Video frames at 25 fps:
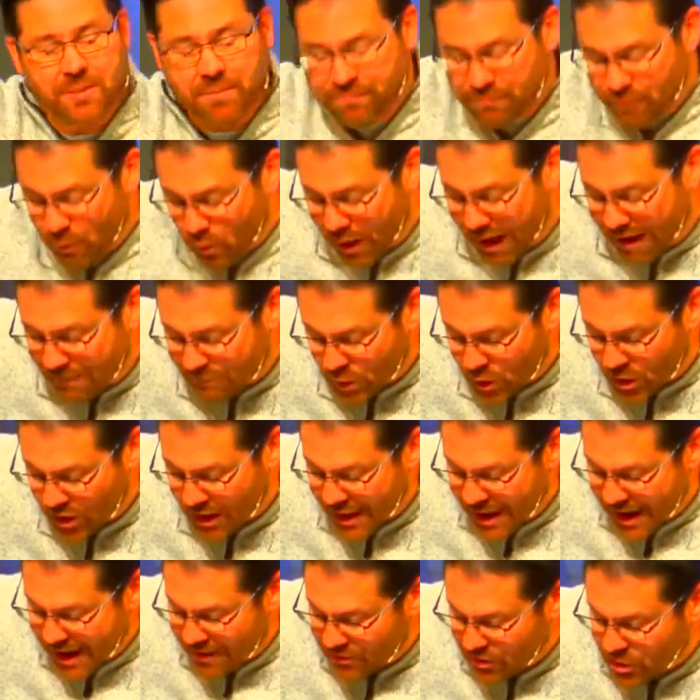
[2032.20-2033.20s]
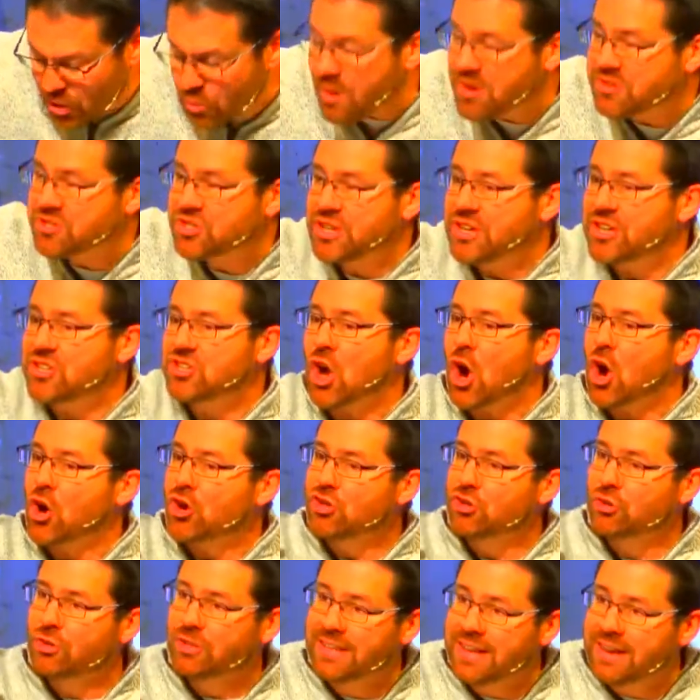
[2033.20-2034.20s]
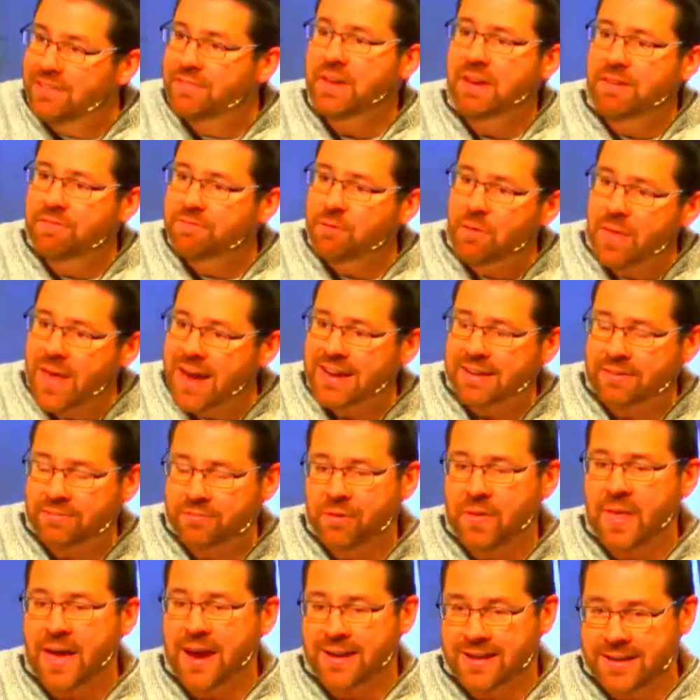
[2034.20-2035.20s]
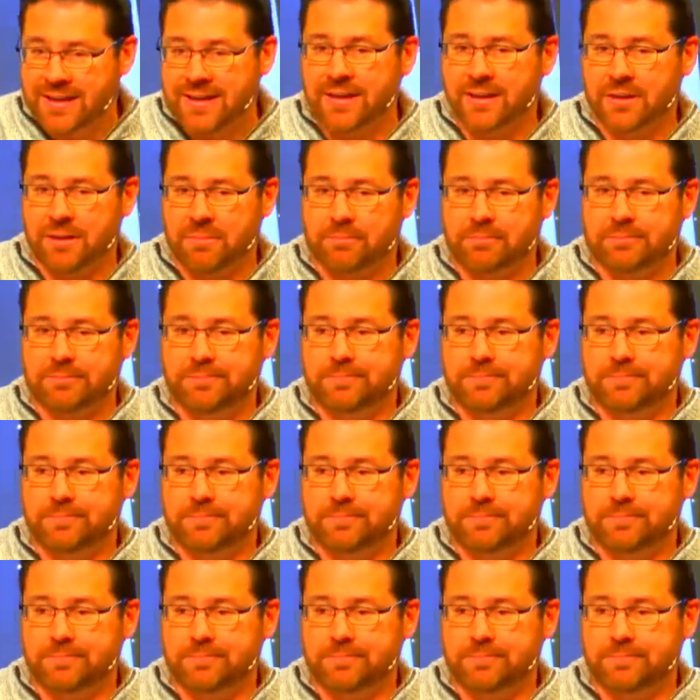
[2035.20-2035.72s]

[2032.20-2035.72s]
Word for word: forever. And the question is, are you living for, the, for that kingdom?